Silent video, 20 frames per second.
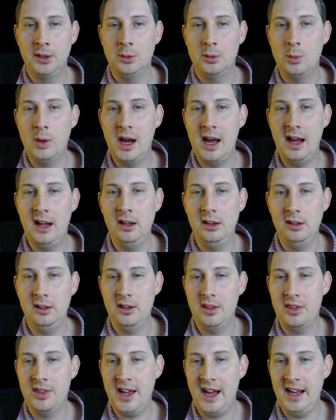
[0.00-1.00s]
Well,
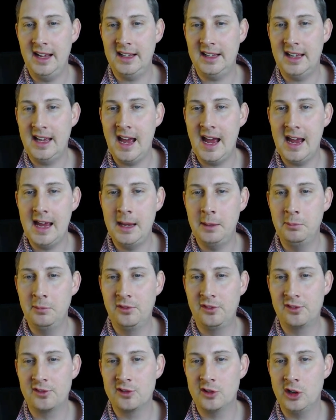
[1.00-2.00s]
that came
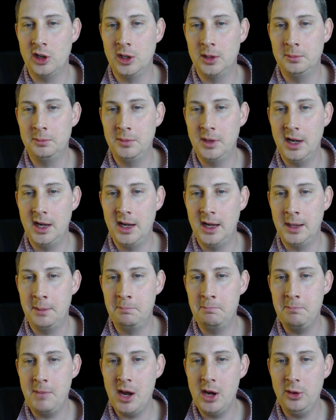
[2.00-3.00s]
from
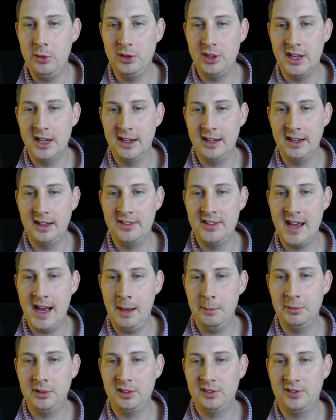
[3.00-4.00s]
ammonia in the
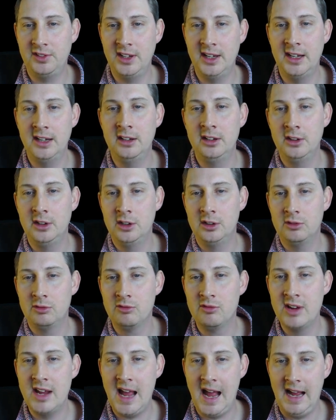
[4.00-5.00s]
atmosphere
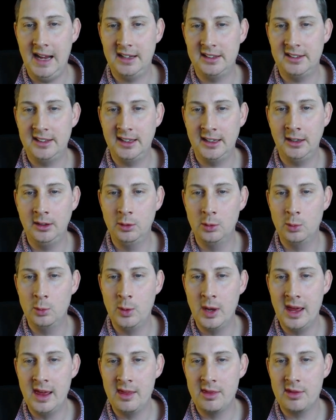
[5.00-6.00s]
reacting
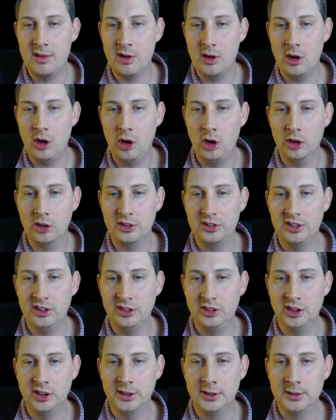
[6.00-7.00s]
with
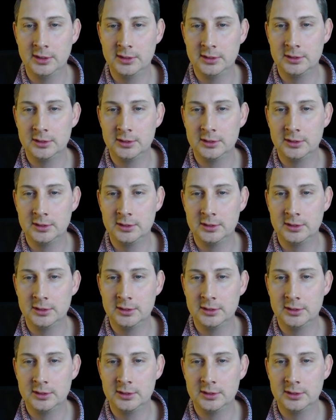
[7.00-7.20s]
oxygen.